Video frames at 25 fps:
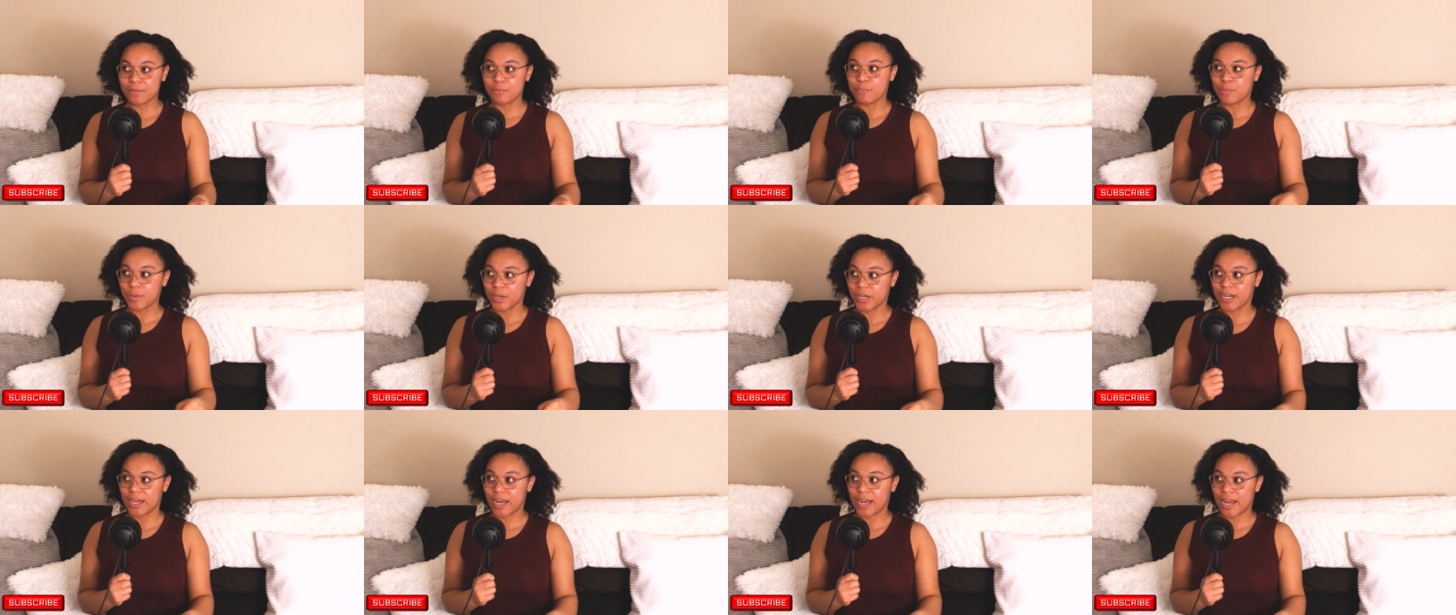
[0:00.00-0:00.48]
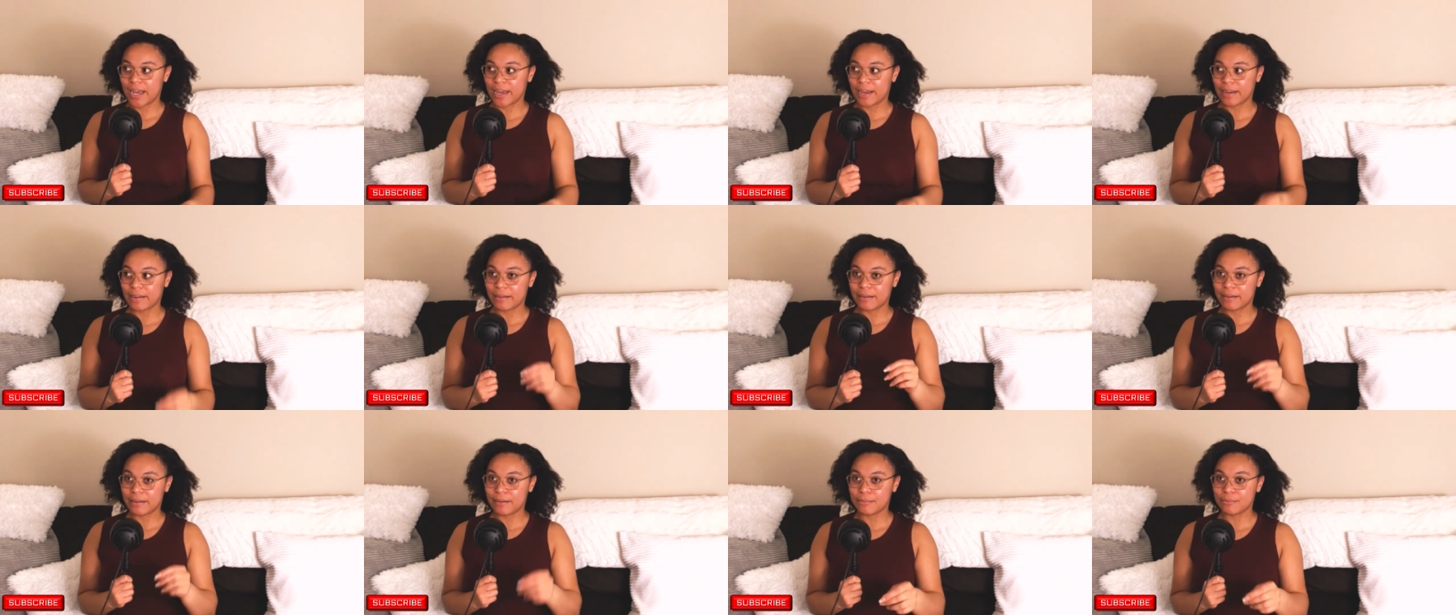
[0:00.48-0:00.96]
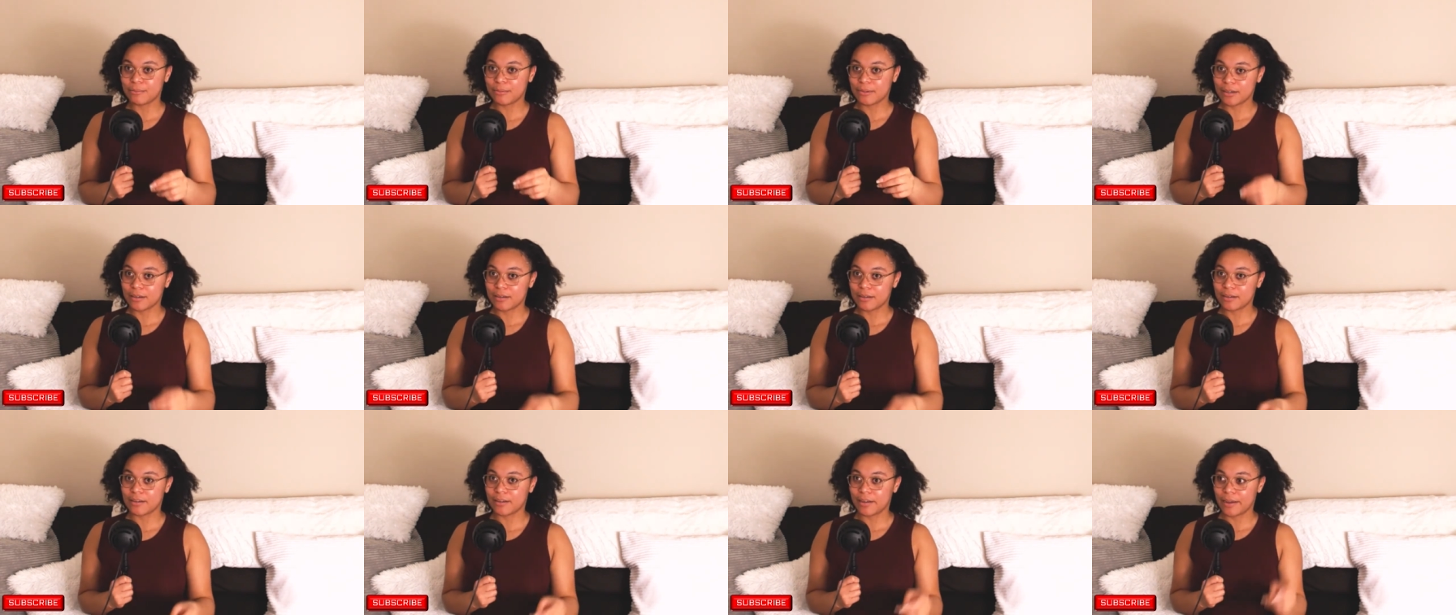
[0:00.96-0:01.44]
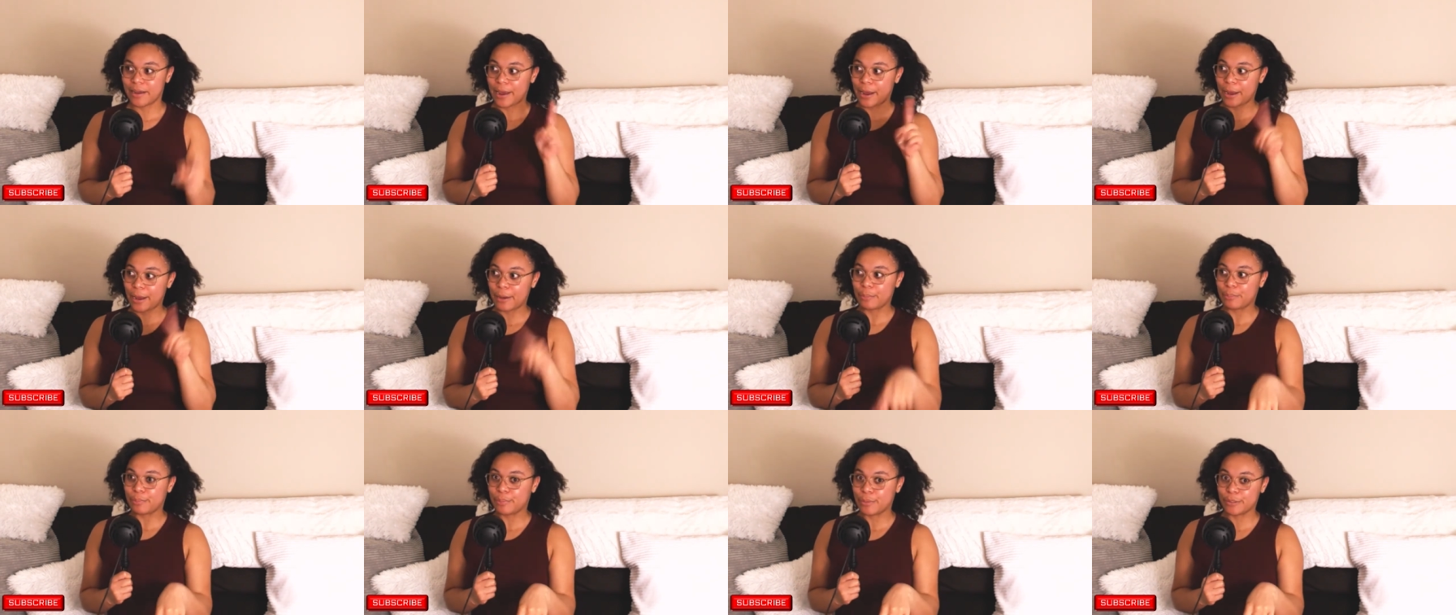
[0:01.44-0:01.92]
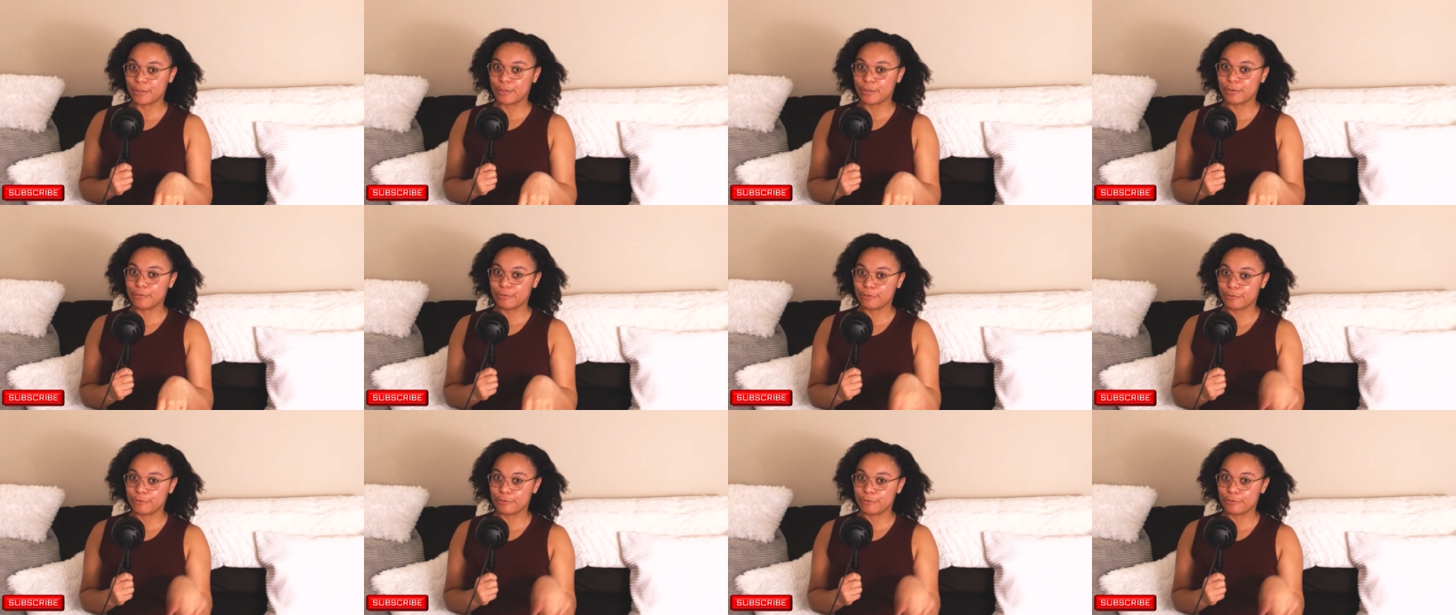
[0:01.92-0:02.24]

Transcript: but I am kind of happy